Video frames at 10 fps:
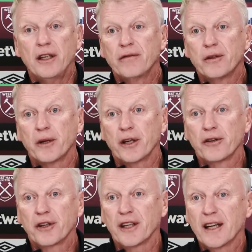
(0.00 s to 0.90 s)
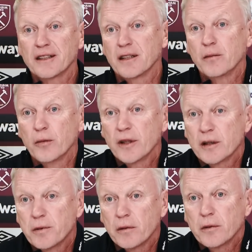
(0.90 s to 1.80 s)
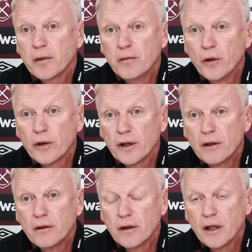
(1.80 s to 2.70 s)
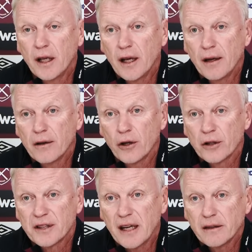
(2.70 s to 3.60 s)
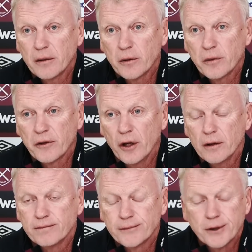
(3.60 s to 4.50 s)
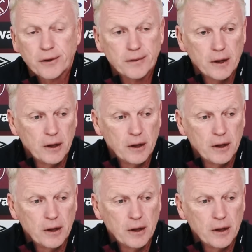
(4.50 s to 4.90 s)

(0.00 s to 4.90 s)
If you want to look at that at the moment, it's probably been more than our tally that we've got. So